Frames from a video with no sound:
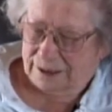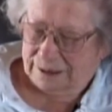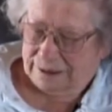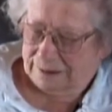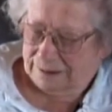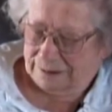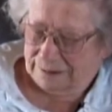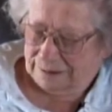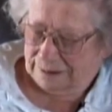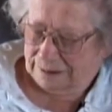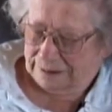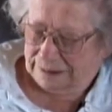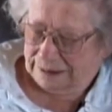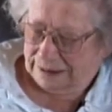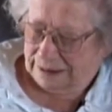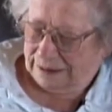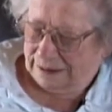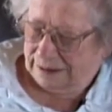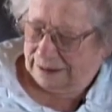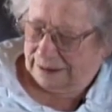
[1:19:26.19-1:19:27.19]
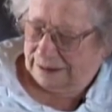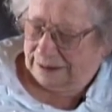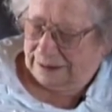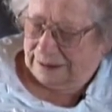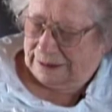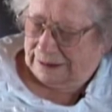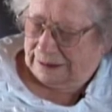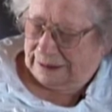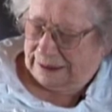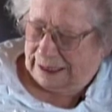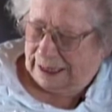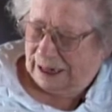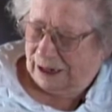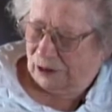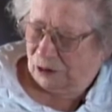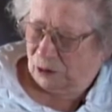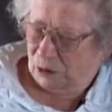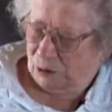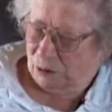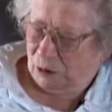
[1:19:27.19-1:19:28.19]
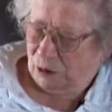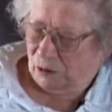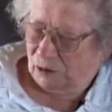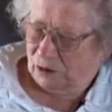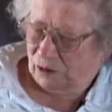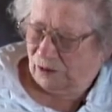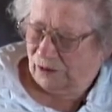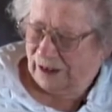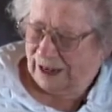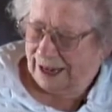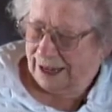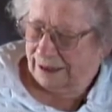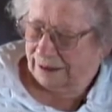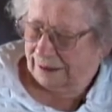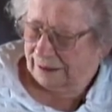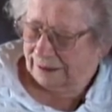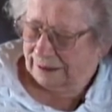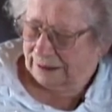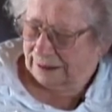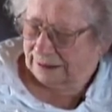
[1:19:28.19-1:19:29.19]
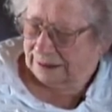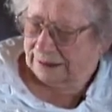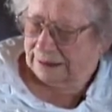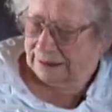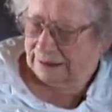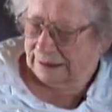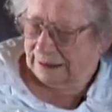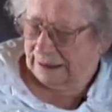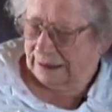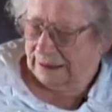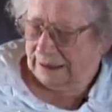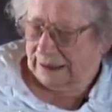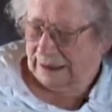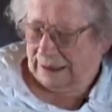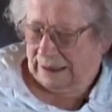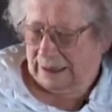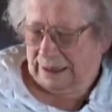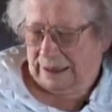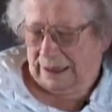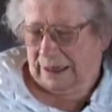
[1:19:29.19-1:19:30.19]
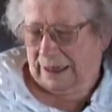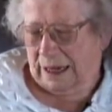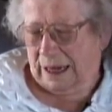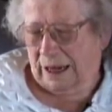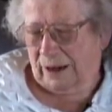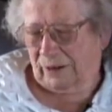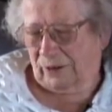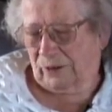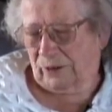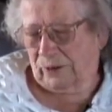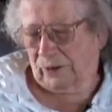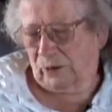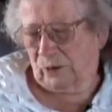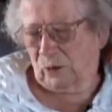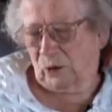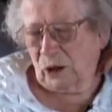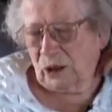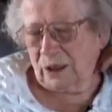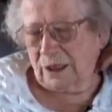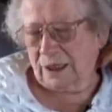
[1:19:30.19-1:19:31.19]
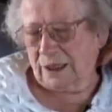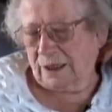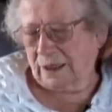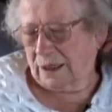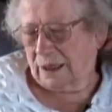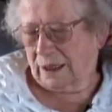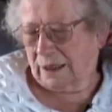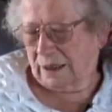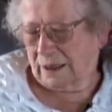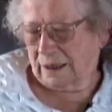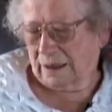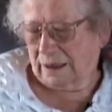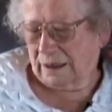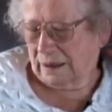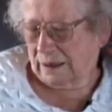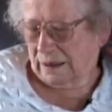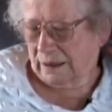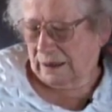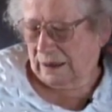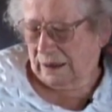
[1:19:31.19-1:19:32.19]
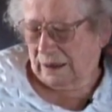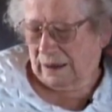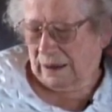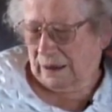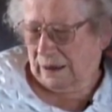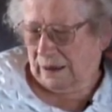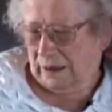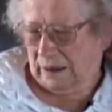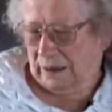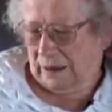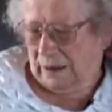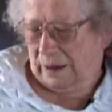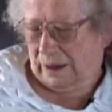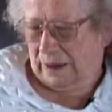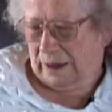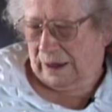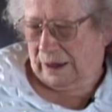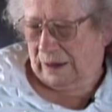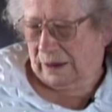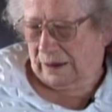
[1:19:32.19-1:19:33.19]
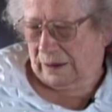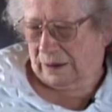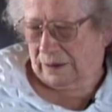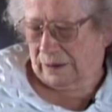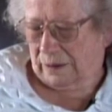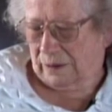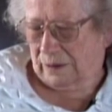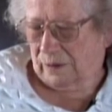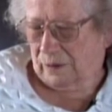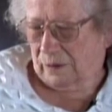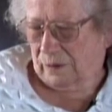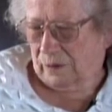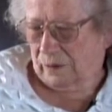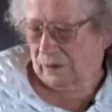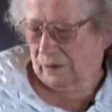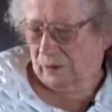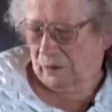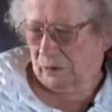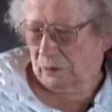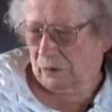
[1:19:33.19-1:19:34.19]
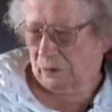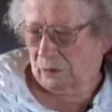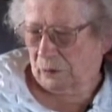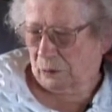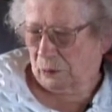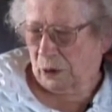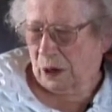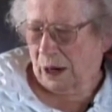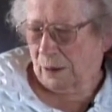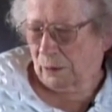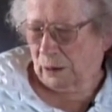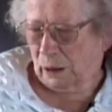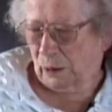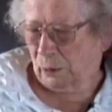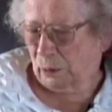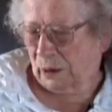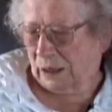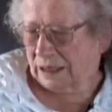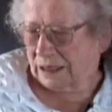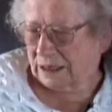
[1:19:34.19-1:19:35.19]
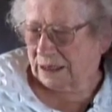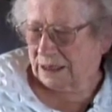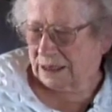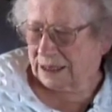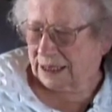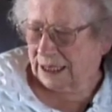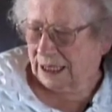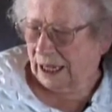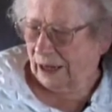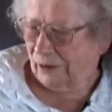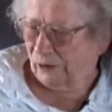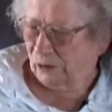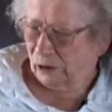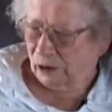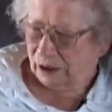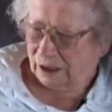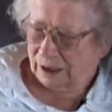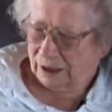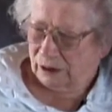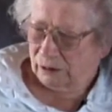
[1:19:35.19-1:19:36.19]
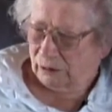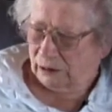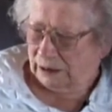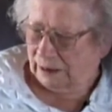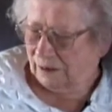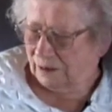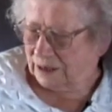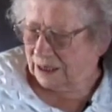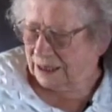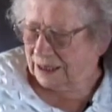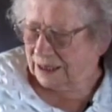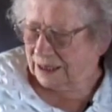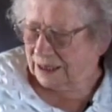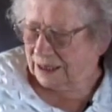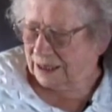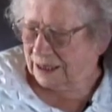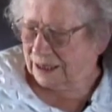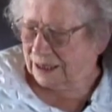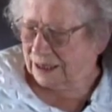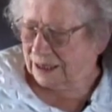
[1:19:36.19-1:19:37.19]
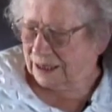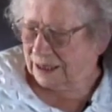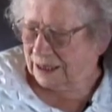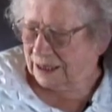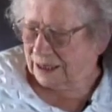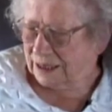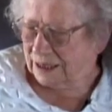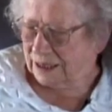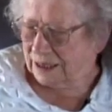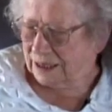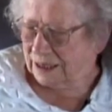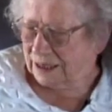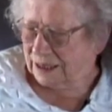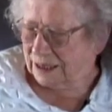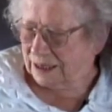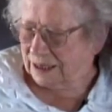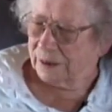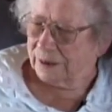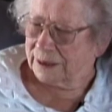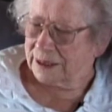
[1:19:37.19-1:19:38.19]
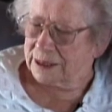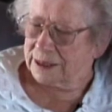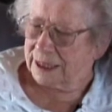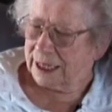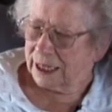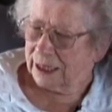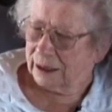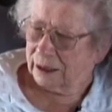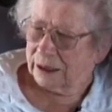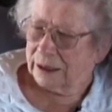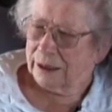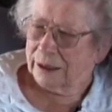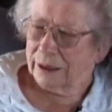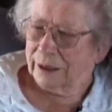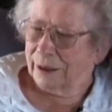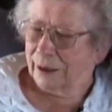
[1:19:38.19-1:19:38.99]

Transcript: in after we moved to Fallon, and I've worked in the uh, primary presidency. I've worked in the Relief Society. been the stake